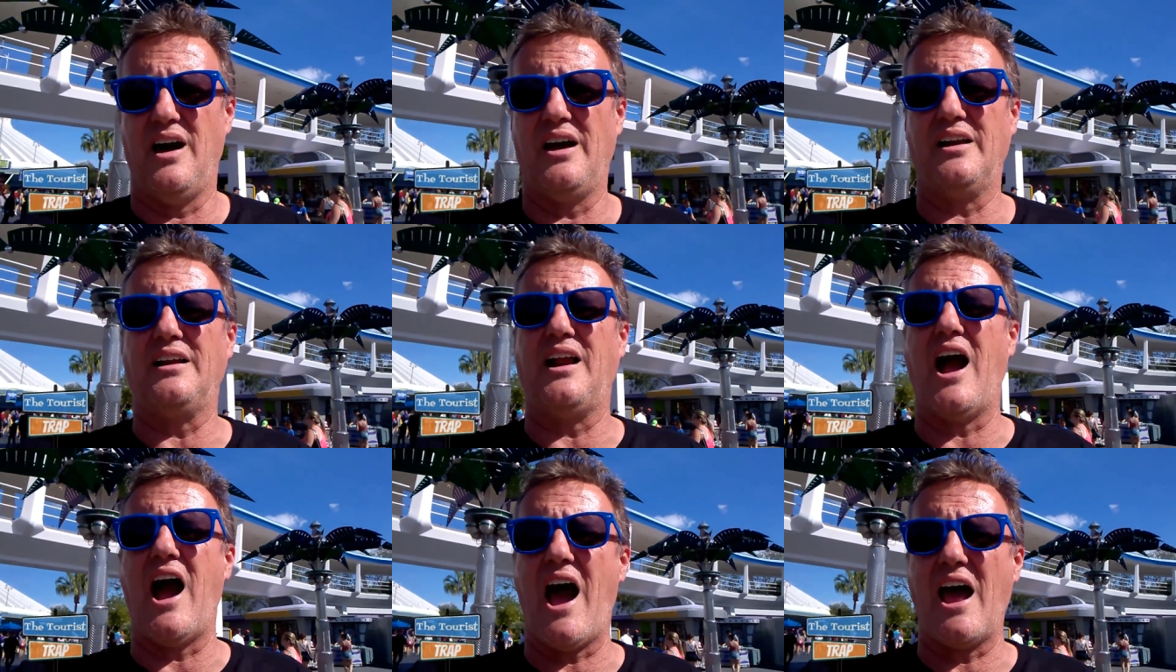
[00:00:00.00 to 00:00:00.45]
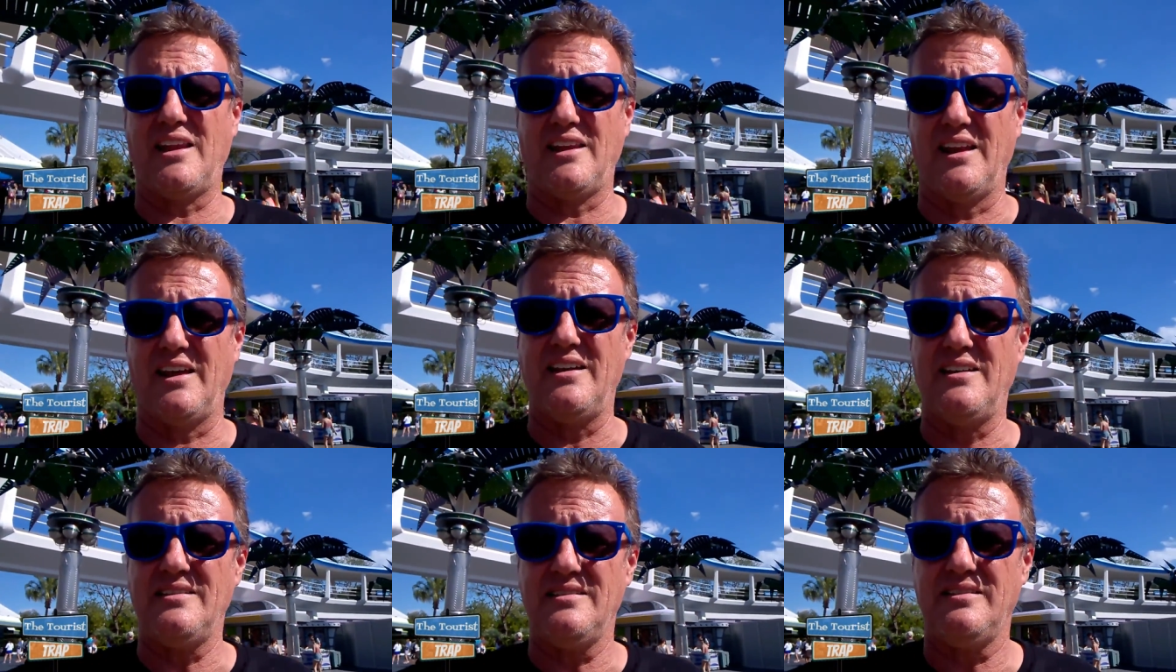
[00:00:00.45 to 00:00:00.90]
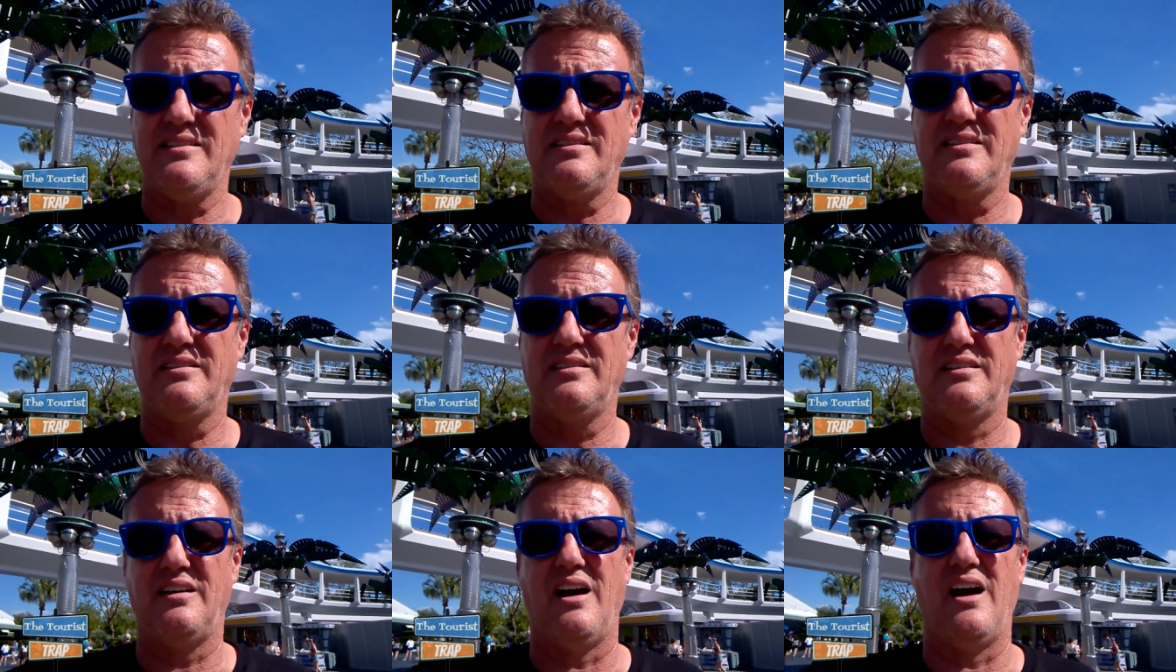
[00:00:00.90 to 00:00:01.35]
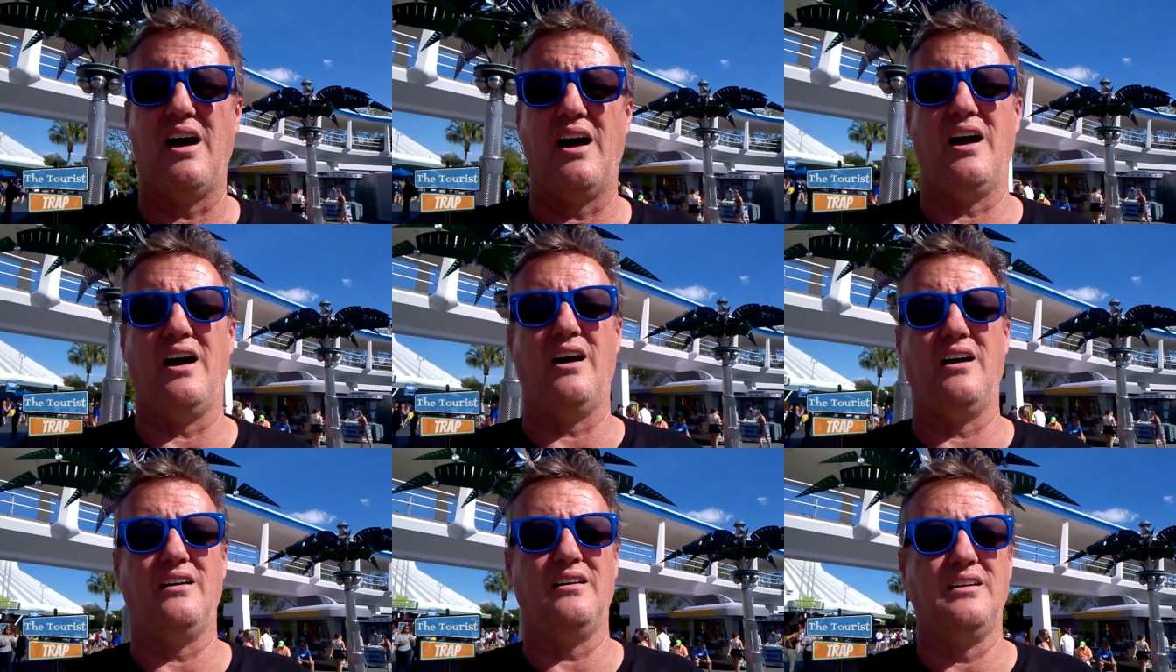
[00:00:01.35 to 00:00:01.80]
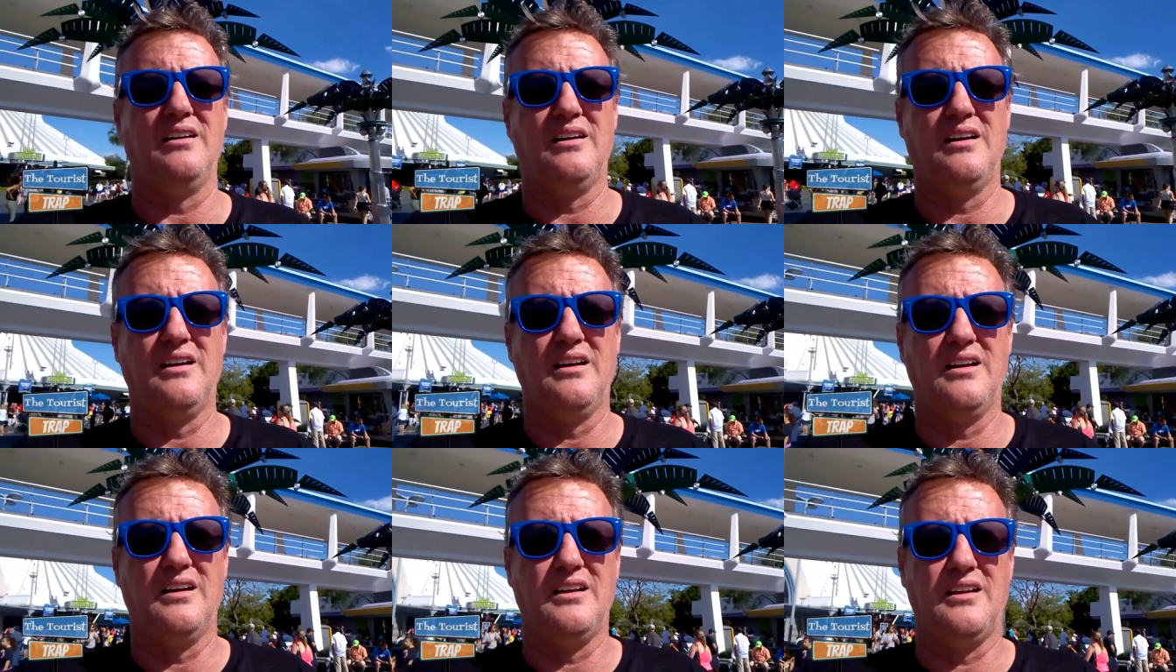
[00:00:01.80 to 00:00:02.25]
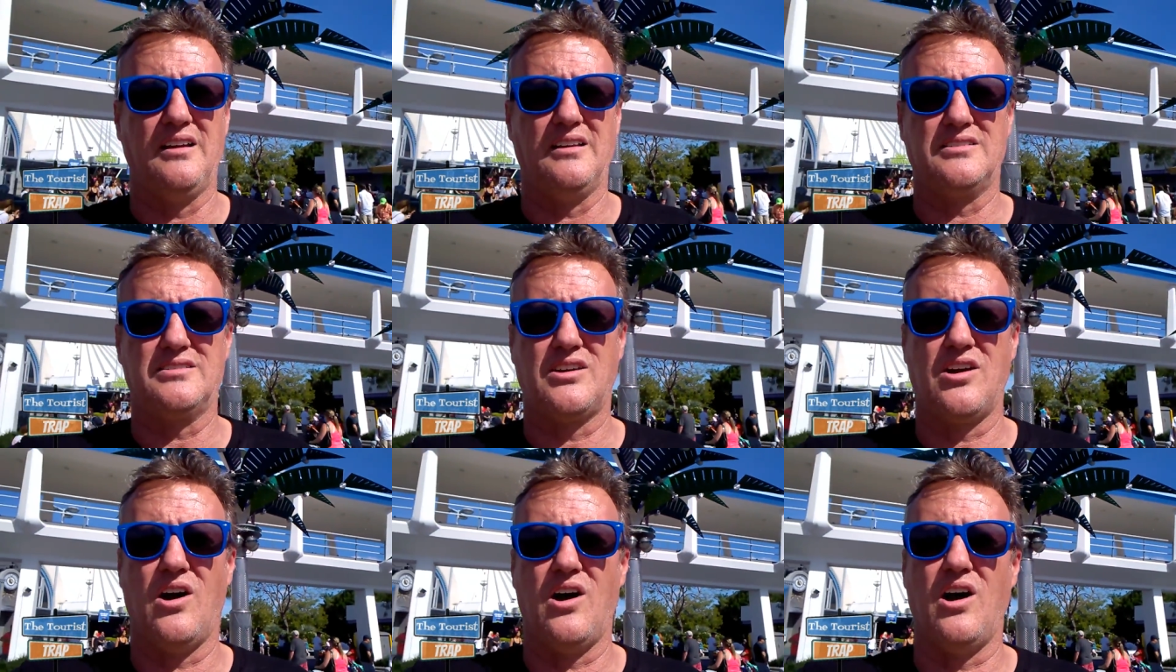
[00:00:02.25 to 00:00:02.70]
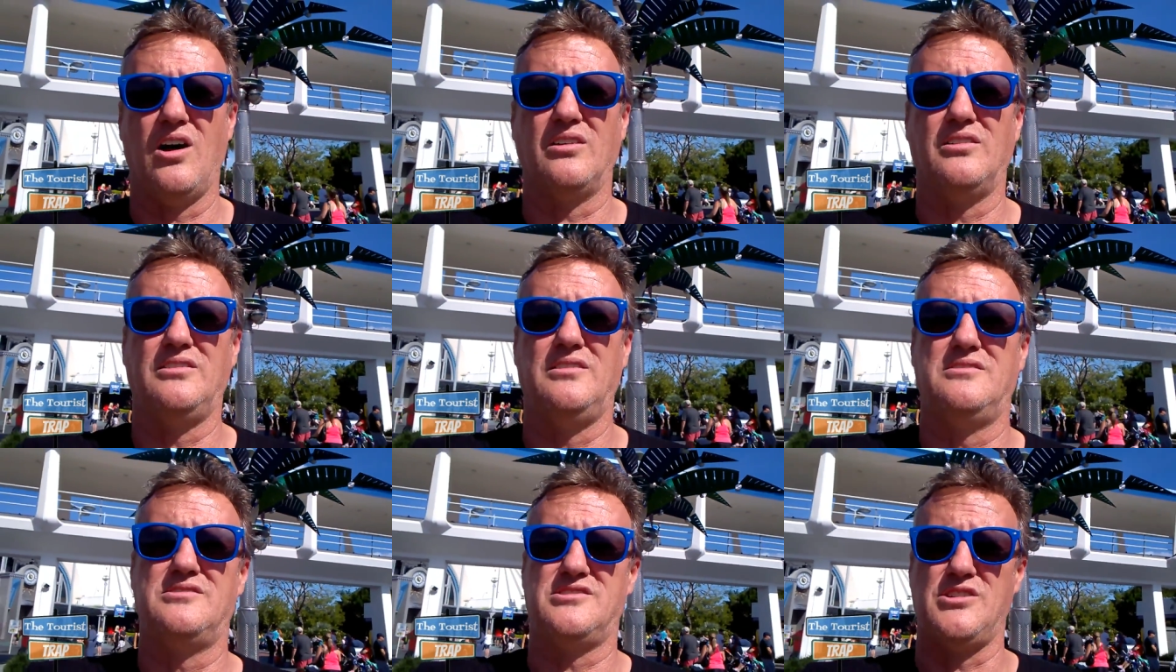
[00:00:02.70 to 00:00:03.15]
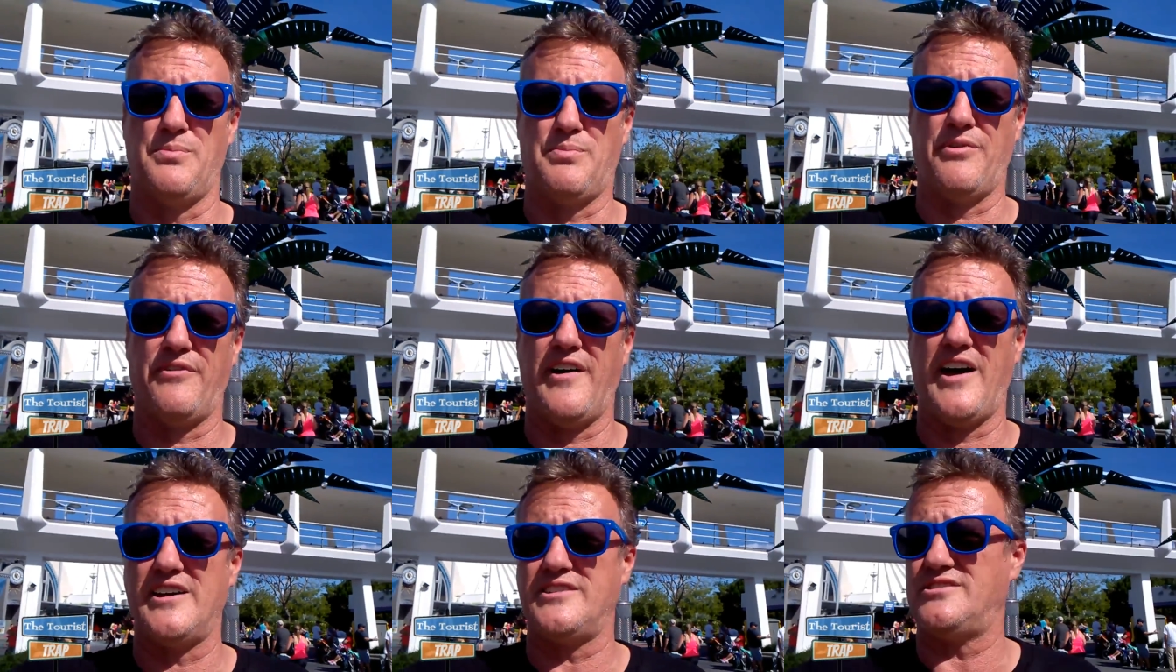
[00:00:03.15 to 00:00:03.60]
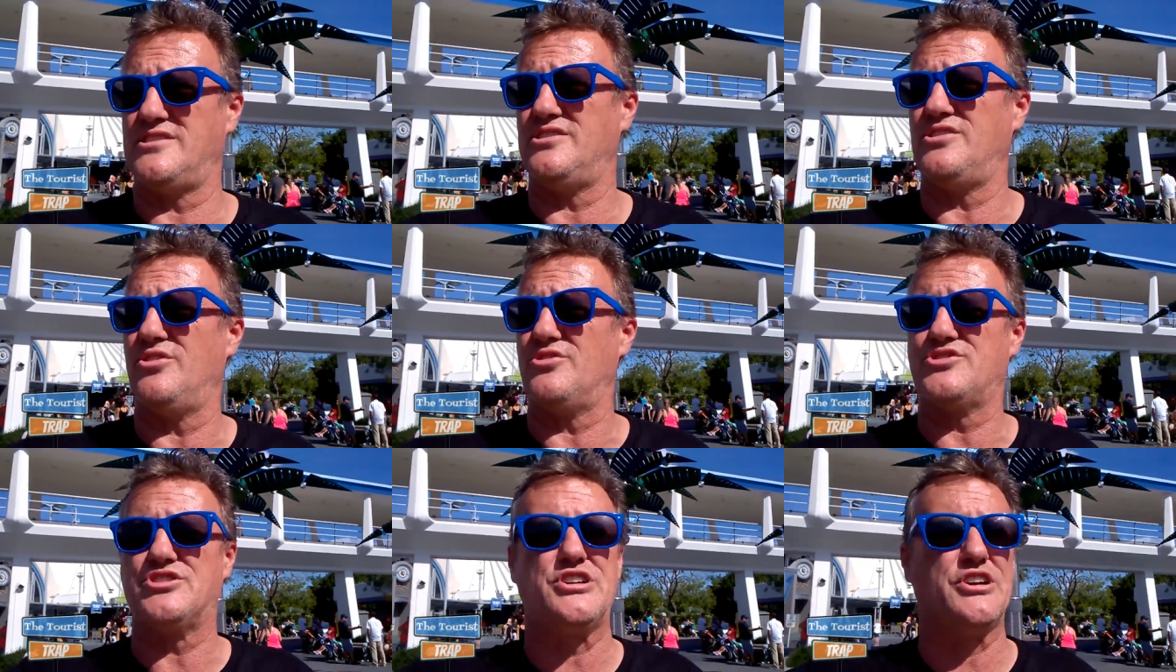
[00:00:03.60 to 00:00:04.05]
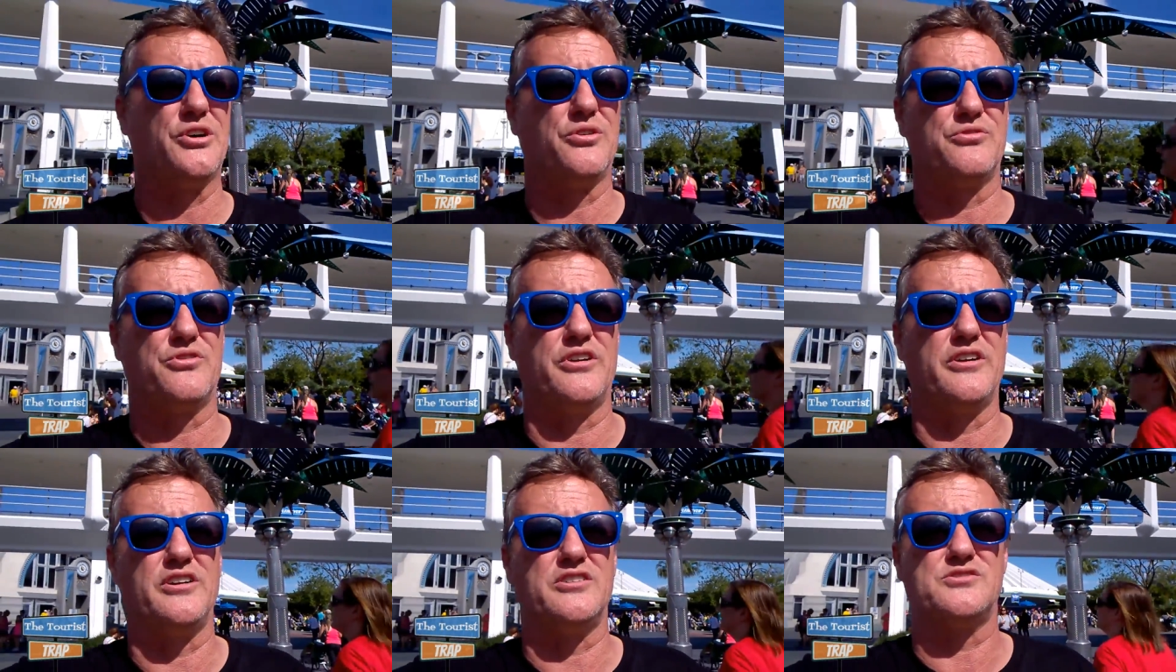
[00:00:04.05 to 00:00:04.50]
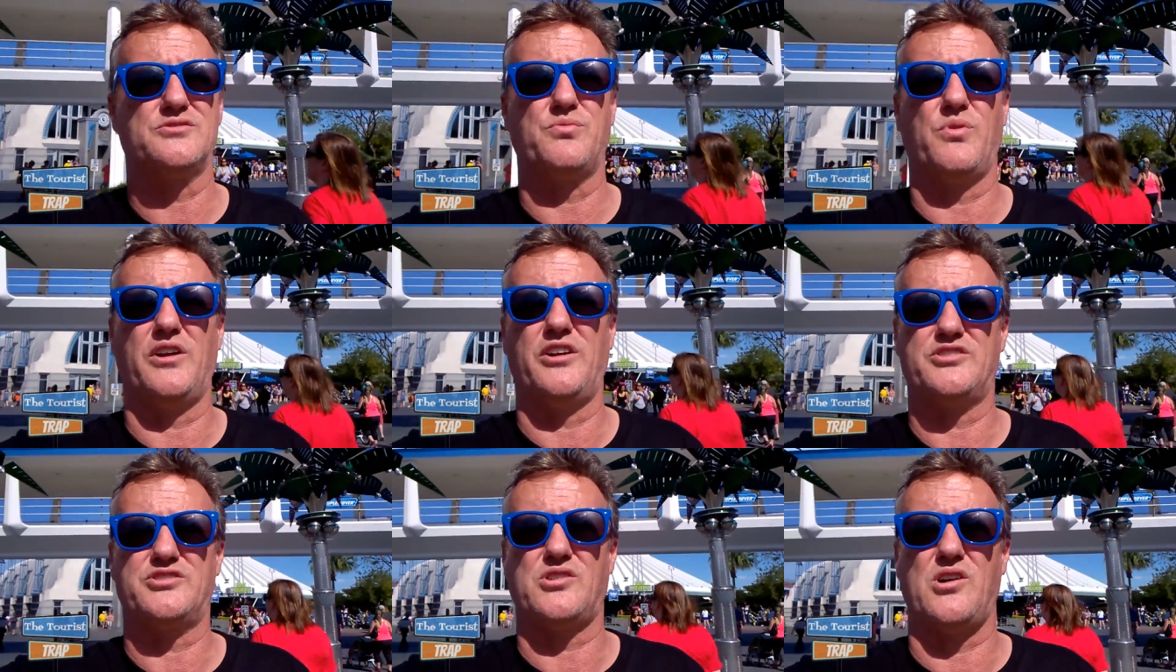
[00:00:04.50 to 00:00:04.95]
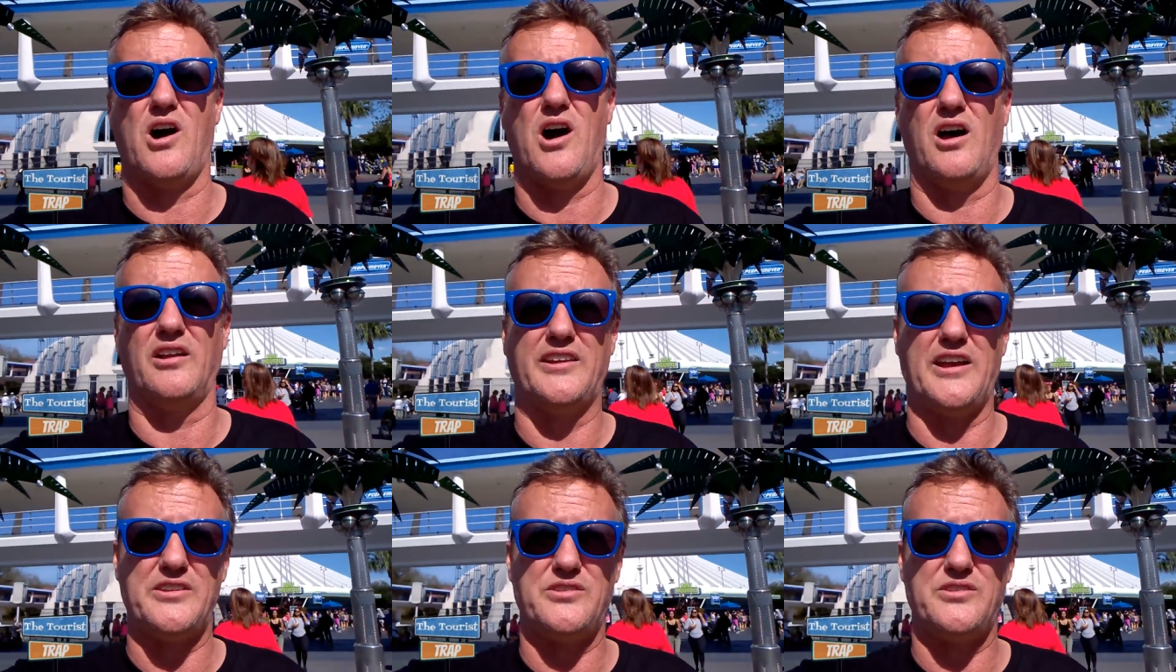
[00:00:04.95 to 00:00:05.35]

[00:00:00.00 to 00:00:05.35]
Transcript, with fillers: ungodly, uh, it's called supervising your children is what it's called.